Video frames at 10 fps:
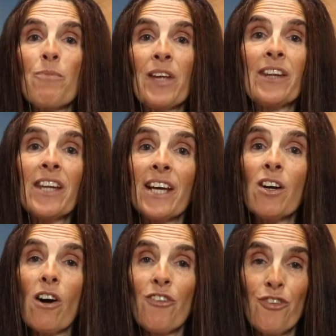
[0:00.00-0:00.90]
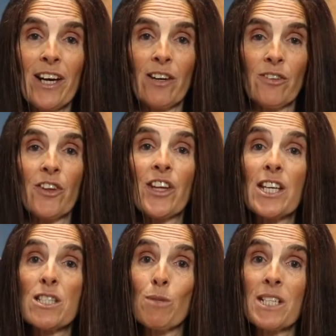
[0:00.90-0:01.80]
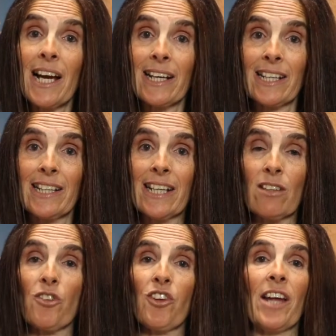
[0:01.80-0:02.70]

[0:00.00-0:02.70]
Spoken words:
And then I found these metallic needles,